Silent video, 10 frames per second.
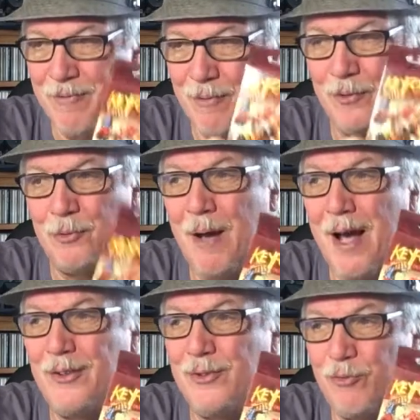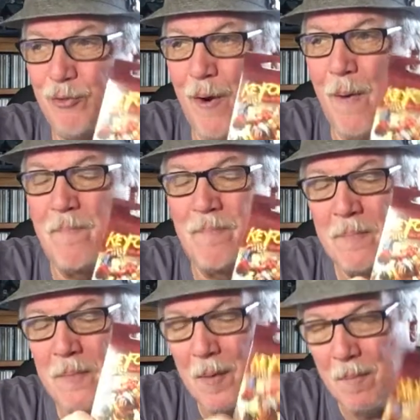response from
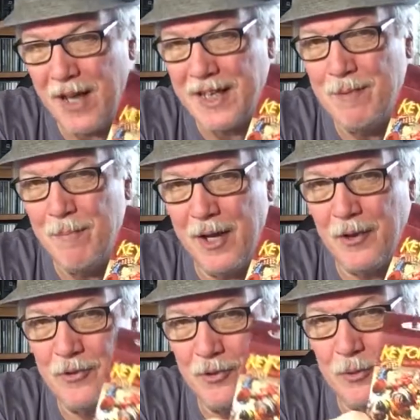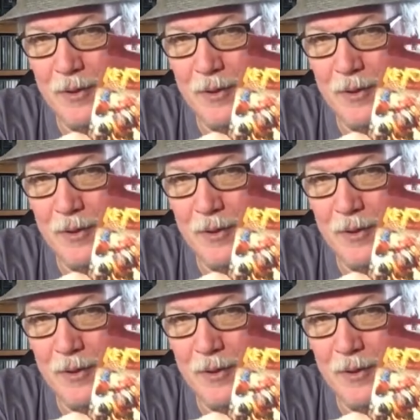my email to